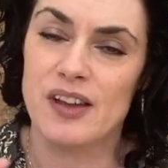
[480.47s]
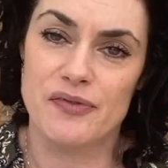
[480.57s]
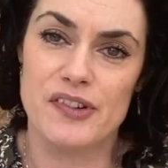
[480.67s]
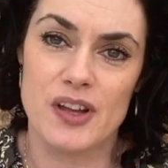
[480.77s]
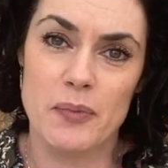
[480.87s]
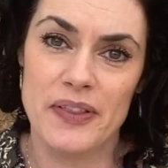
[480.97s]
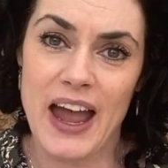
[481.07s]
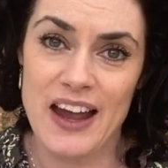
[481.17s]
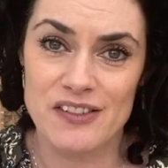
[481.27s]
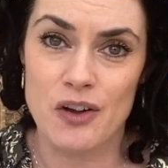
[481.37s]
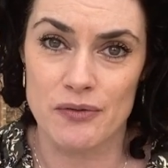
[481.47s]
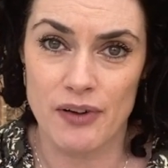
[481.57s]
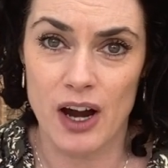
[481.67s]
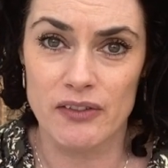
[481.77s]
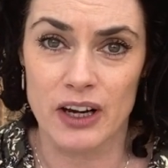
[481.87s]
So for someone that has gone
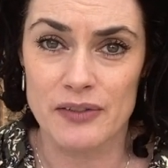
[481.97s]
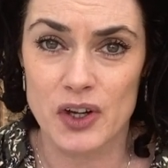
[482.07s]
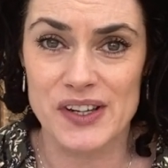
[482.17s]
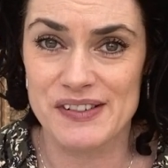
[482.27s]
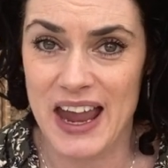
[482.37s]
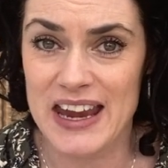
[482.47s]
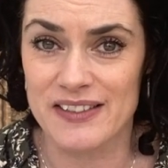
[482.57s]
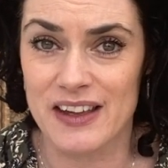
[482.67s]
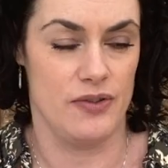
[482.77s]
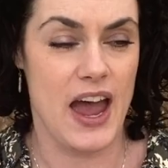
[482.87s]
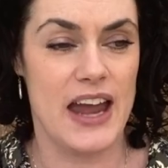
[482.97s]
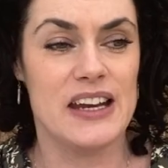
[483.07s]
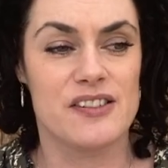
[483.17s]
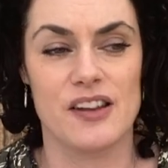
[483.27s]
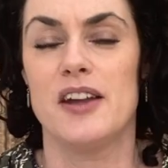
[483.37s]
viral, I've got to say that that
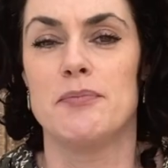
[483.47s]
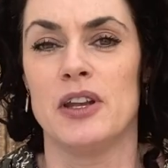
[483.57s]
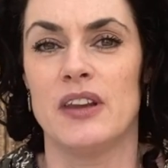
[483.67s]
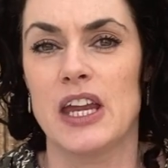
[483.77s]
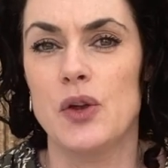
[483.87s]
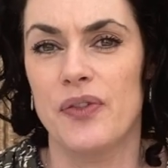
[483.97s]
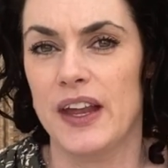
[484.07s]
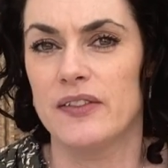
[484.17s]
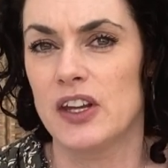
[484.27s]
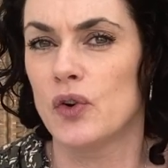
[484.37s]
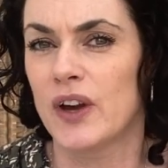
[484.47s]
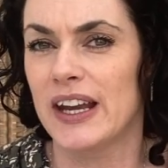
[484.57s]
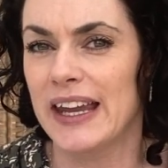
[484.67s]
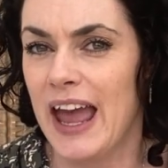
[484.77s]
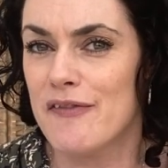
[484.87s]
excitement that you think that you're going
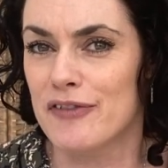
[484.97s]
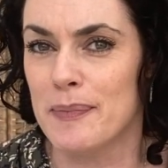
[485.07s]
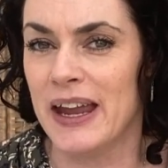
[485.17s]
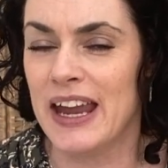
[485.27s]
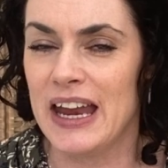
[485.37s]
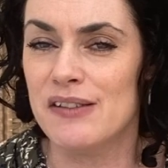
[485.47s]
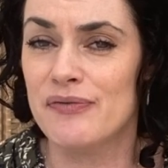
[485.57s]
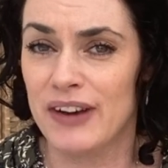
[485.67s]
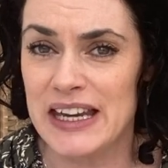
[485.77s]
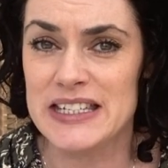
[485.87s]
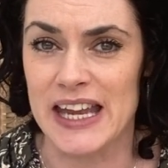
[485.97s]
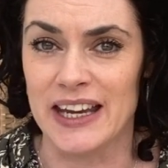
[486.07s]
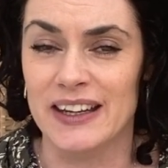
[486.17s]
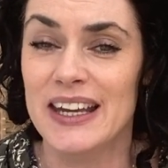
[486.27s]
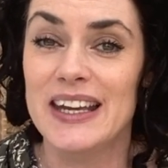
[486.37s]
to get from it is
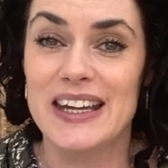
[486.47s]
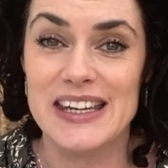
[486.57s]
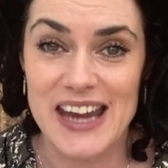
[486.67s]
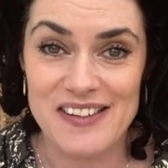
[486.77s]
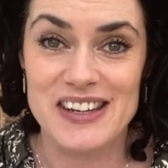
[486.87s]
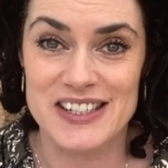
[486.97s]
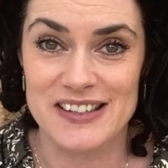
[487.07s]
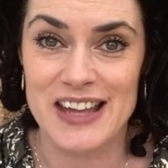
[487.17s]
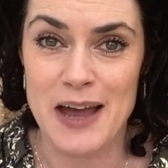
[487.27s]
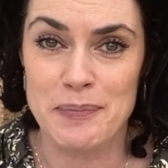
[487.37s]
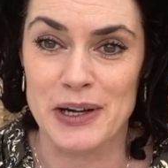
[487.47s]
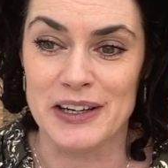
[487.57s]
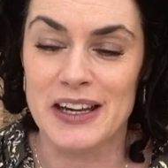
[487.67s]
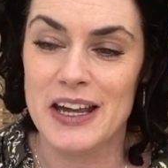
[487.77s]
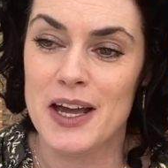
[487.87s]
fleeting yes, it does
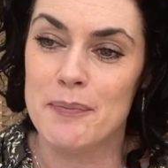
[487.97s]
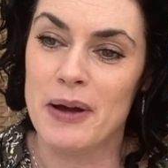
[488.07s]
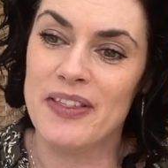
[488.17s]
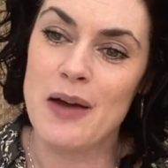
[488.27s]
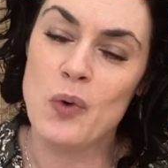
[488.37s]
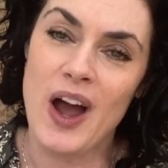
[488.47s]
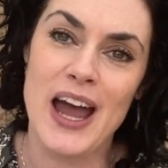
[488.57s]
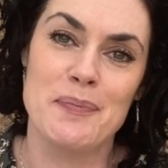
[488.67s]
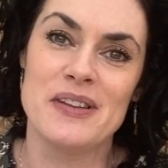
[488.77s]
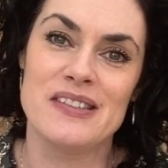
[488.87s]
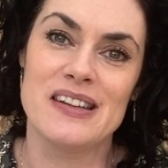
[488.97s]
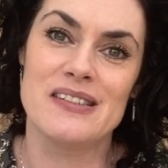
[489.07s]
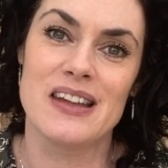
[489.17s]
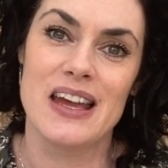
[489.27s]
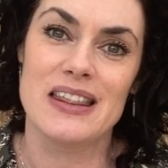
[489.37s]
happen. But then what happens
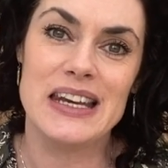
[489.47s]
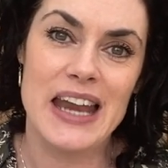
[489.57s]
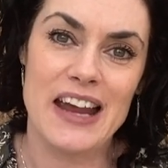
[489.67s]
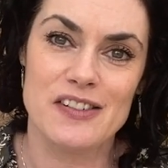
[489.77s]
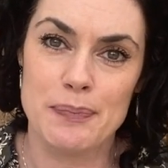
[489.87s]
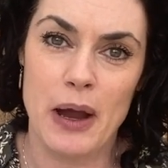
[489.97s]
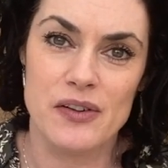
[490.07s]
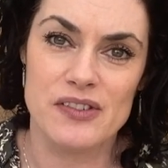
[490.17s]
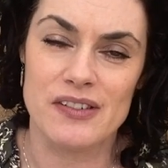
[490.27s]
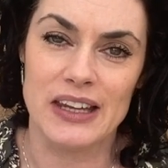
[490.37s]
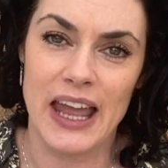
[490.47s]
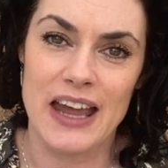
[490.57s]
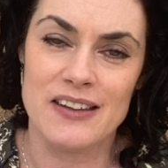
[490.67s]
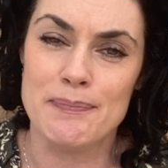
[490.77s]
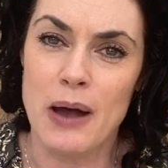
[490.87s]
is the next post doesn't
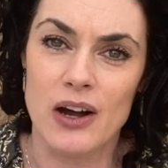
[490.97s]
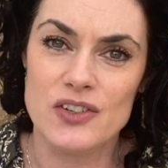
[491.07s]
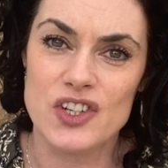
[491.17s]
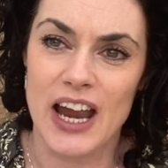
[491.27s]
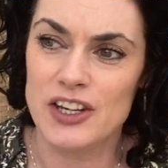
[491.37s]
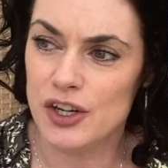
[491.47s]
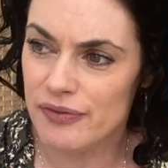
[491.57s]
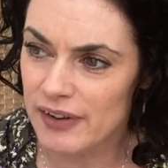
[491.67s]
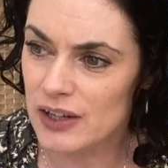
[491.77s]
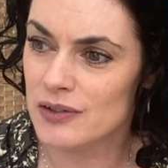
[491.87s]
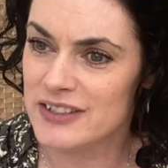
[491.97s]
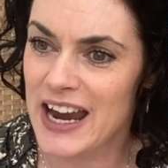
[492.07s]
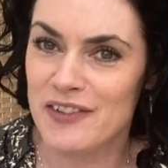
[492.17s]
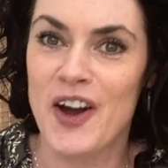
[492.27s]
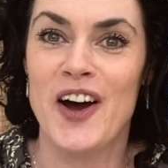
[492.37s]
get as much and you feel
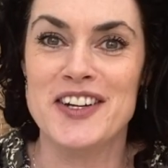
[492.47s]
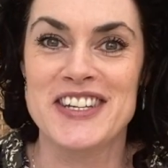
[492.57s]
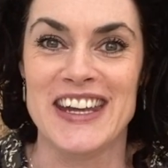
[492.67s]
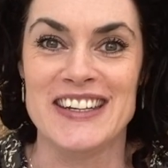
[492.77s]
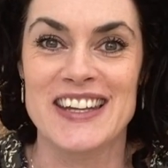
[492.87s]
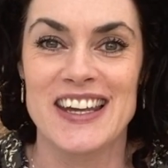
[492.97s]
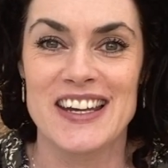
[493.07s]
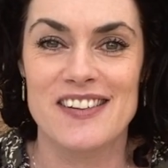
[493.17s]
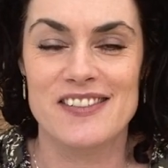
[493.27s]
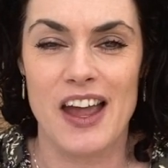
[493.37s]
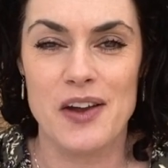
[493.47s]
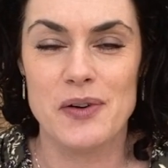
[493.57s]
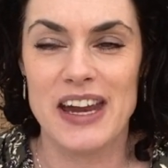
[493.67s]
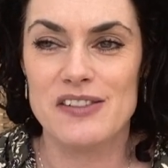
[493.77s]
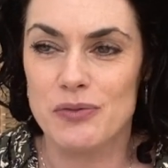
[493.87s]
downhearted.
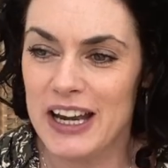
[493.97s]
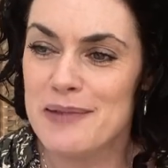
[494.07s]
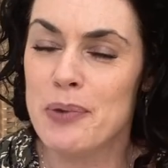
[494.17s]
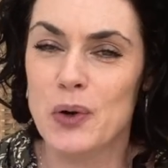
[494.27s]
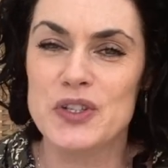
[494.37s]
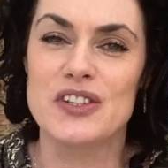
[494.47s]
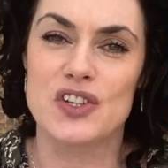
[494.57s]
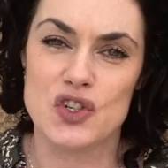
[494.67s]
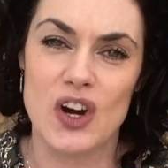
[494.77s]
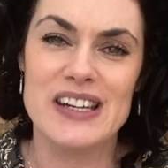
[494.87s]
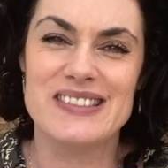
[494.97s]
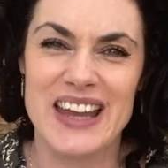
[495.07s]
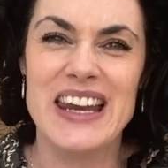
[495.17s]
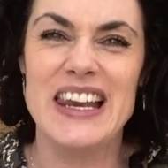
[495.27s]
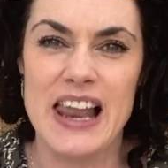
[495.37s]
So it's really important to try and
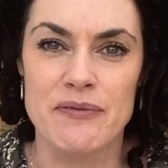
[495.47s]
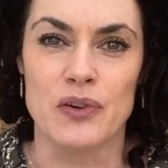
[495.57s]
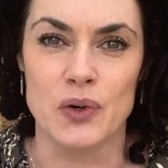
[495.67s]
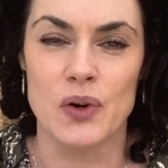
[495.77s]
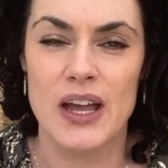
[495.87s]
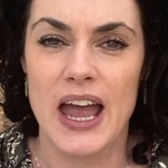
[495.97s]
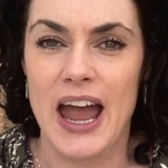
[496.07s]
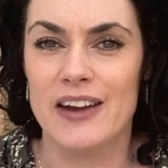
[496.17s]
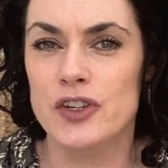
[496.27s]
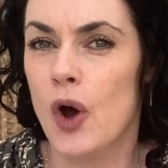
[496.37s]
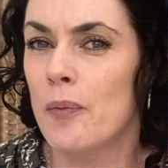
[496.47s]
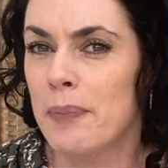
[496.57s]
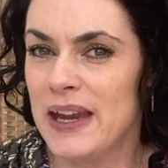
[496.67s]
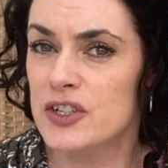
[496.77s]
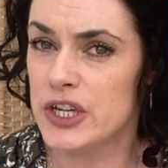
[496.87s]
stay level and not
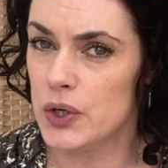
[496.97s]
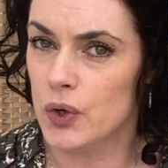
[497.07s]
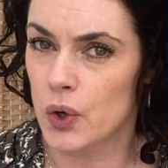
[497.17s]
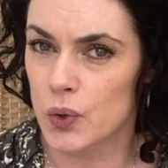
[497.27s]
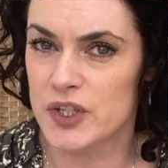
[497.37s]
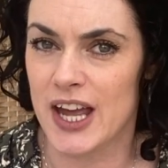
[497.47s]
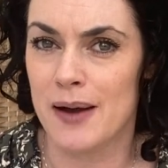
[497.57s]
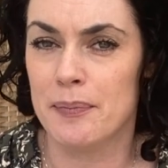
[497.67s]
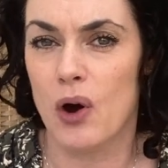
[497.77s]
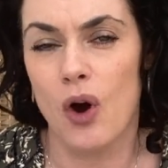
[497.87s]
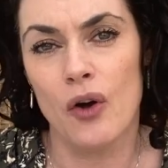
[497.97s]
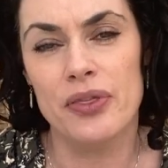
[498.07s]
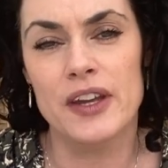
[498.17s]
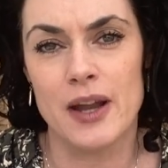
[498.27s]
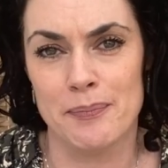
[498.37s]
be too caught up on
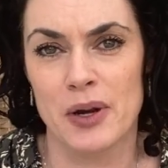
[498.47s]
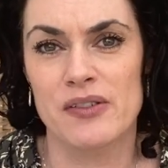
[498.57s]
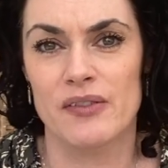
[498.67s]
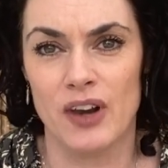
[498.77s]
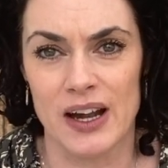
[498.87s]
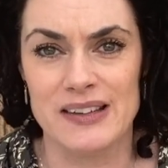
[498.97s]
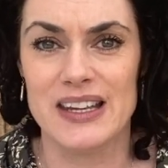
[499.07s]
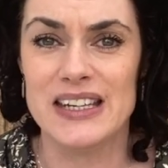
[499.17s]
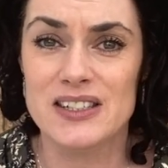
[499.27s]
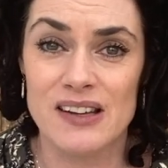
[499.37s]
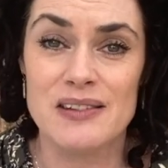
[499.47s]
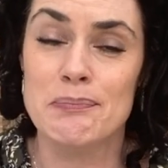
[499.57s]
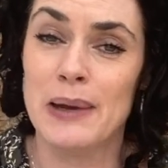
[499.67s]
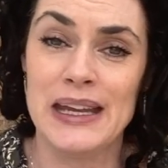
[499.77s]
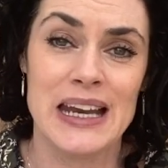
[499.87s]
the numbers of likes. It
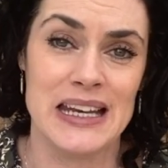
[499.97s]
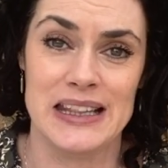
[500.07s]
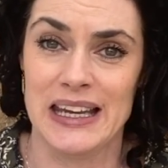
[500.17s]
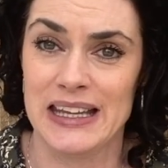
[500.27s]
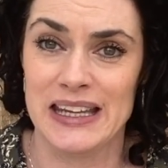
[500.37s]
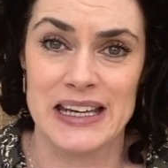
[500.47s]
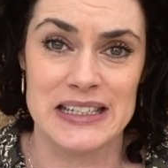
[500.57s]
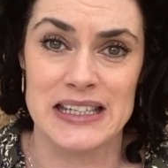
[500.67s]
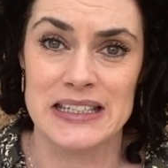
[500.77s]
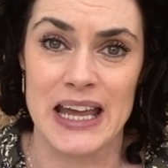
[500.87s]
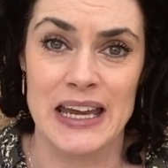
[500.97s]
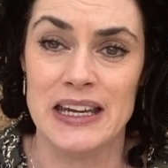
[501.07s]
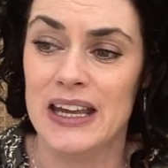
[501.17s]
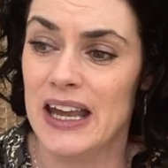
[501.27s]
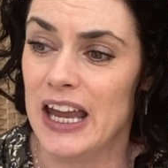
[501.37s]
doesn't mean anything at the end of the day.
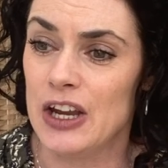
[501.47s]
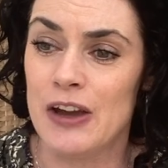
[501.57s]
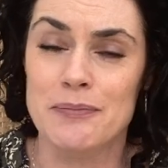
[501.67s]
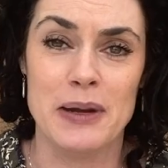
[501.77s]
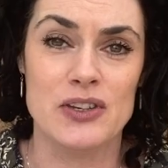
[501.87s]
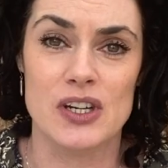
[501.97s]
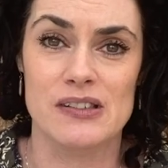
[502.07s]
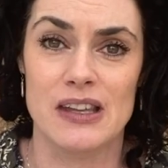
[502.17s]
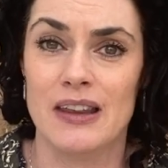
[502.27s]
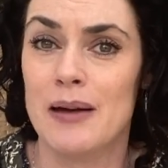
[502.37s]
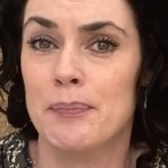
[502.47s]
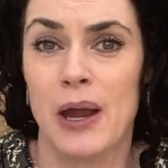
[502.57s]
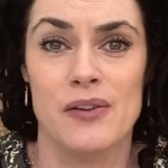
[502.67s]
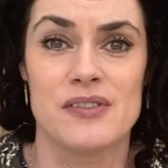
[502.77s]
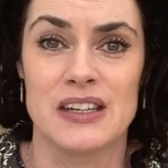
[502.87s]
It could be just that that
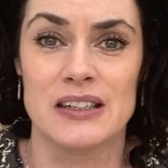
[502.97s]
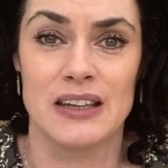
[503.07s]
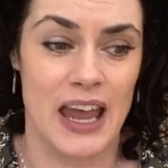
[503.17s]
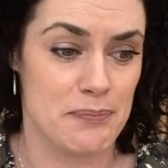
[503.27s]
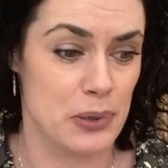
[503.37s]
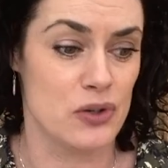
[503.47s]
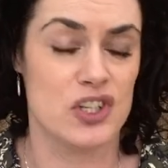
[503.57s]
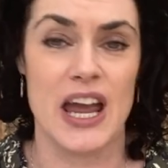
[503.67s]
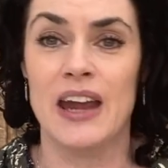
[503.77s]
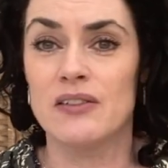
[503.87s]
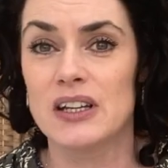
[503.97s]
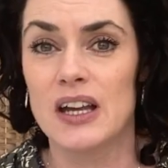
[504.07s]
post didn't get pushed out.